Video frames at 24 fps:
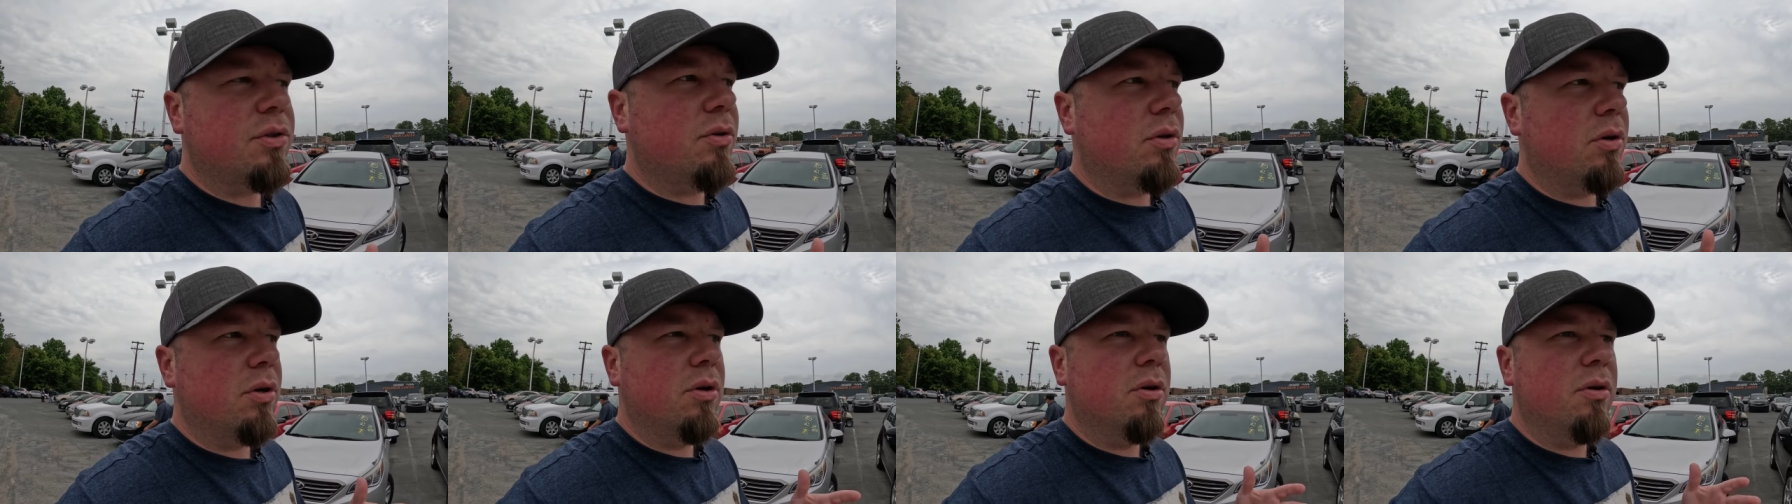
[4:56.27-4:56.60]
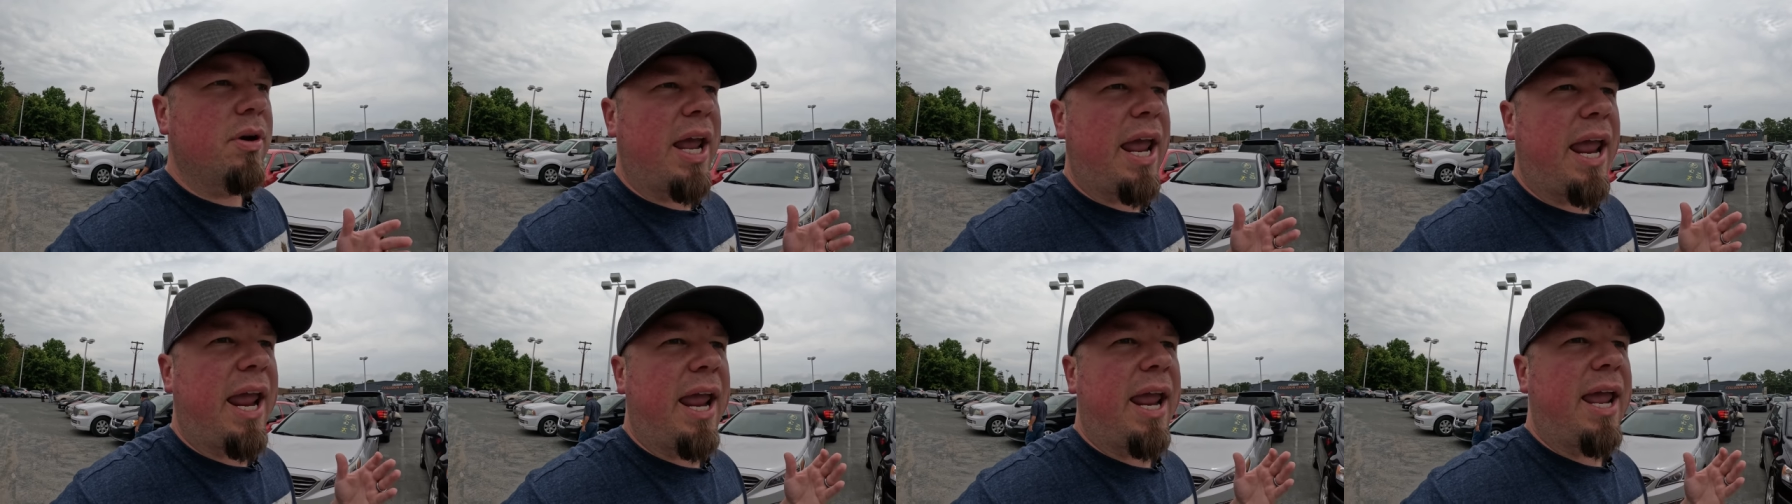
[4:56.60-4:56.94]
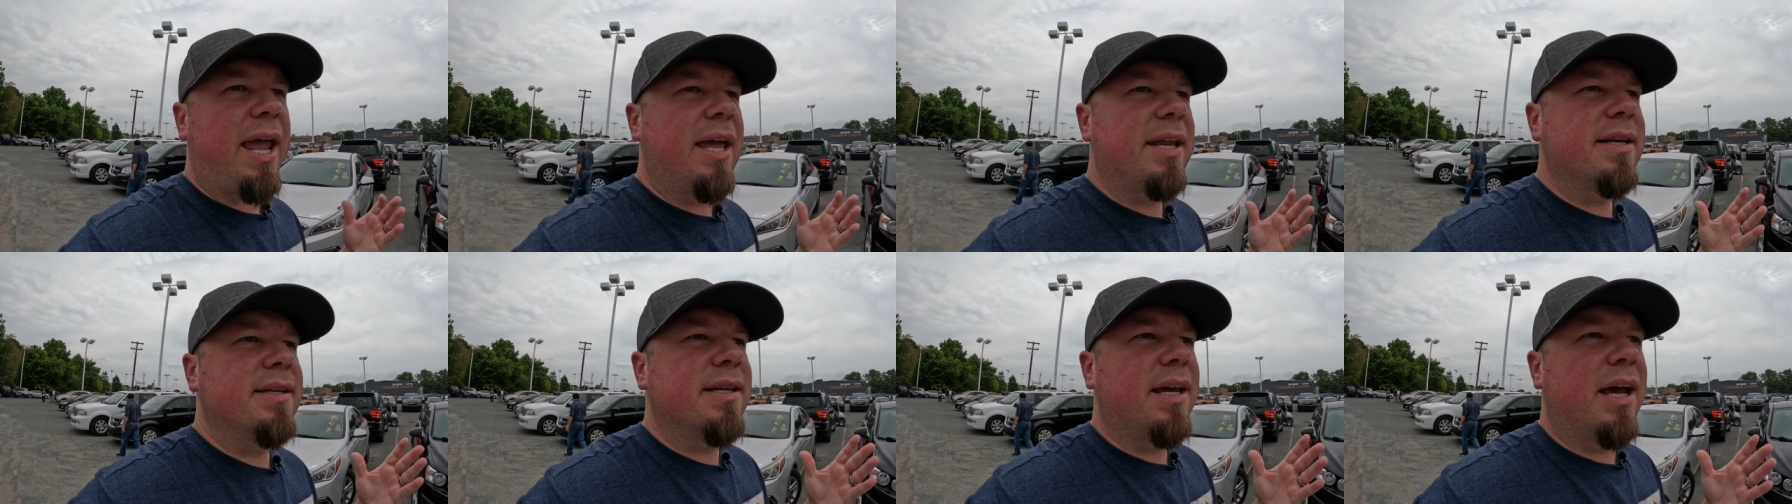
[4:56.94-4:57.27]
through
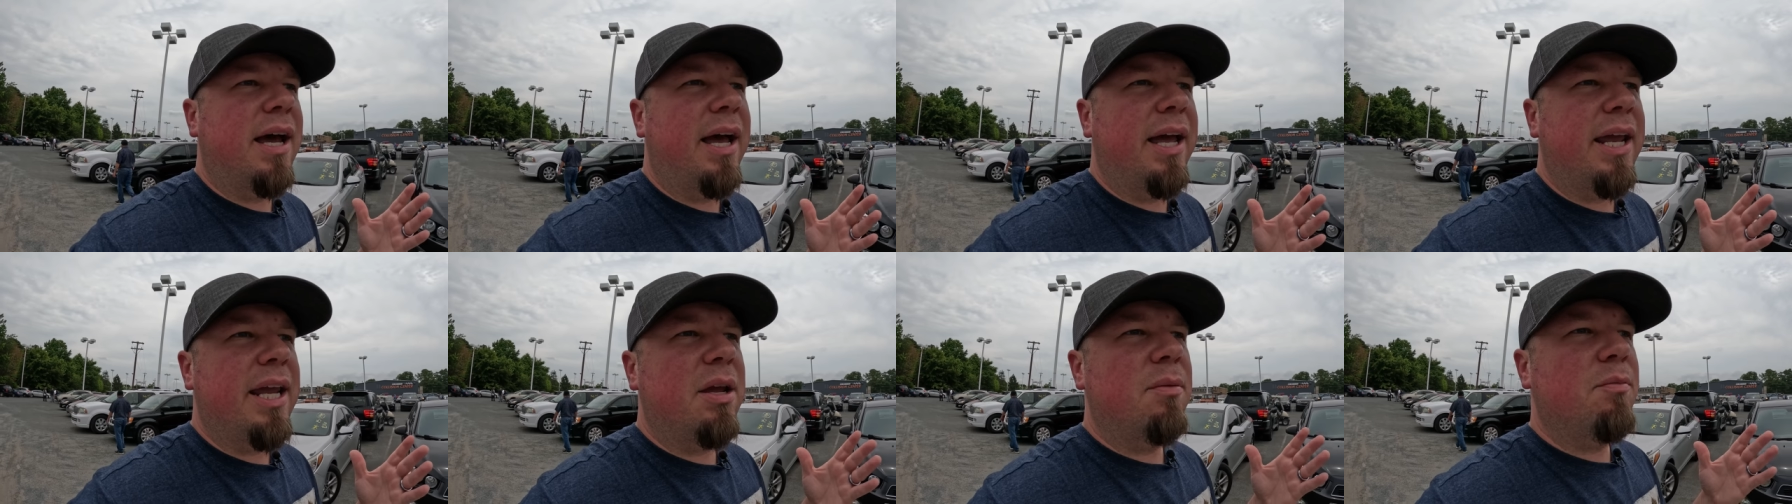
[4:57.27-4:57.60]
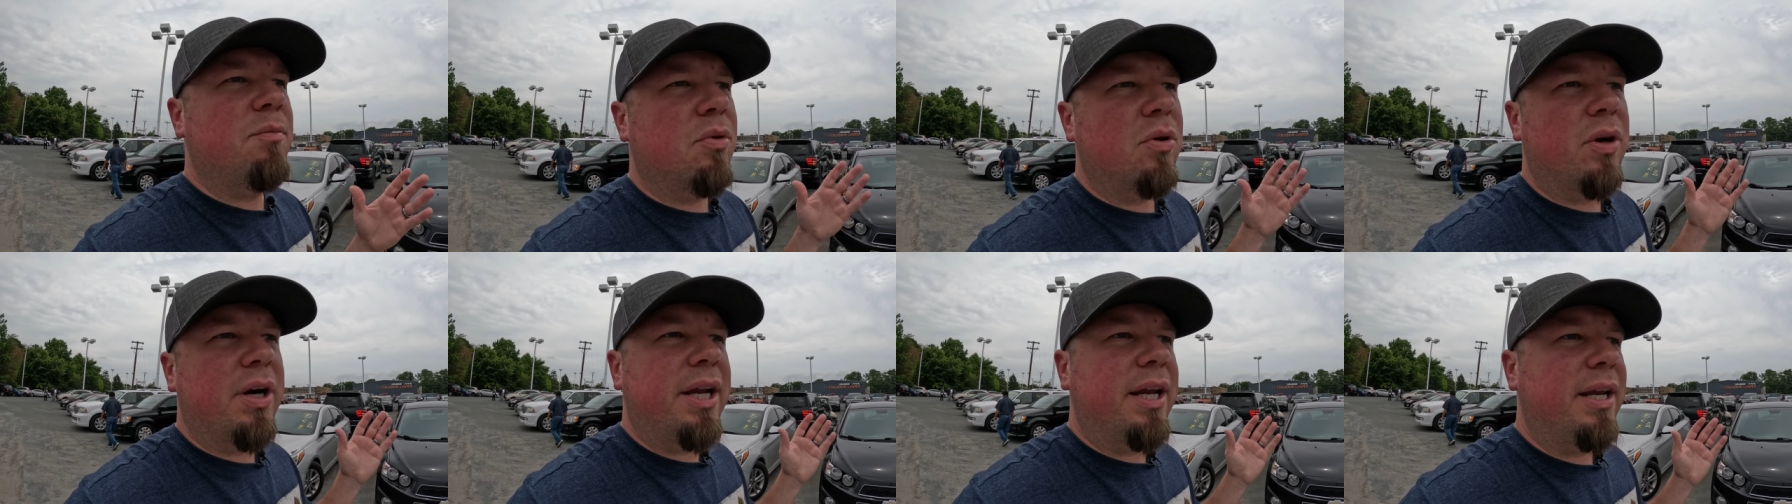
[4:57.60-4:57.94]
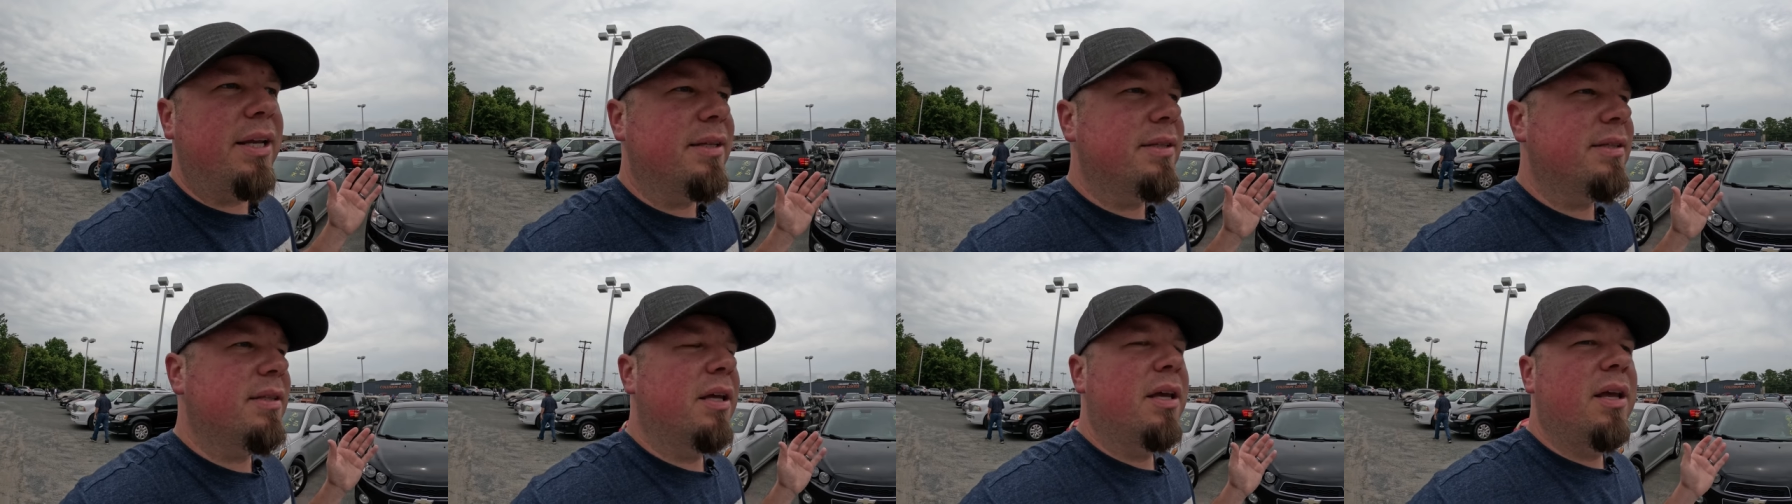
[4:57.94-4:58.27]
and uh, it
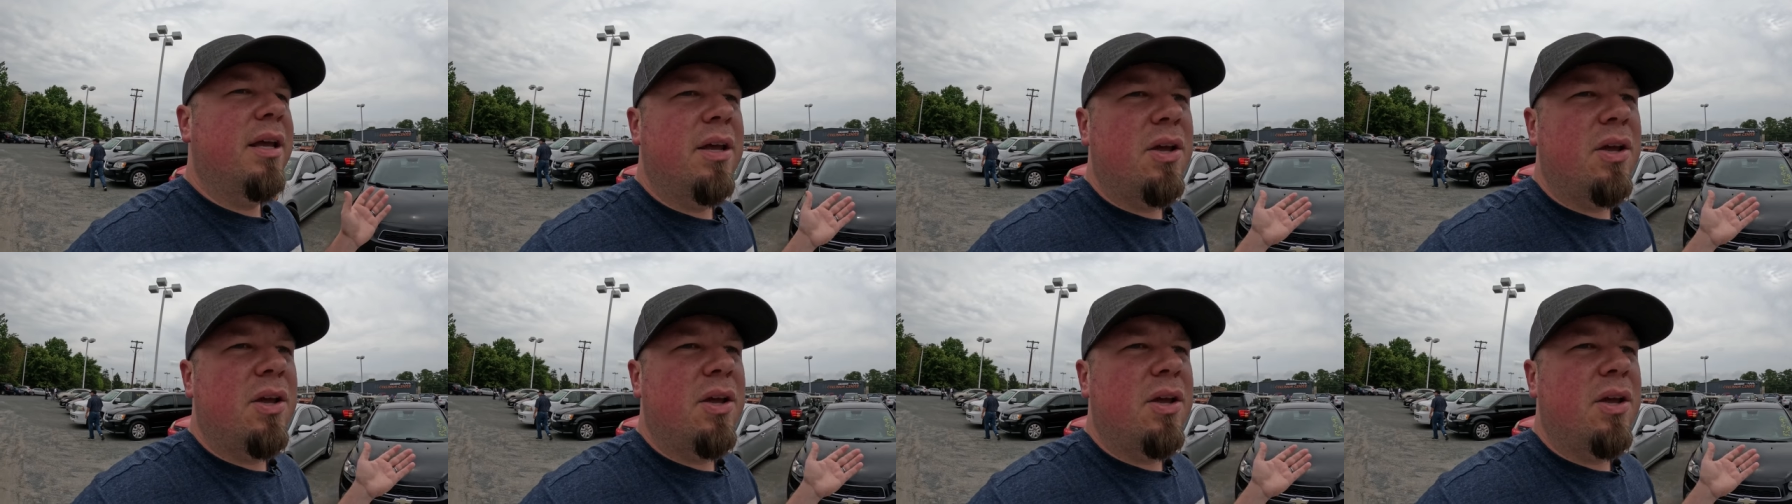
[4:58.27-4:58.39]
brings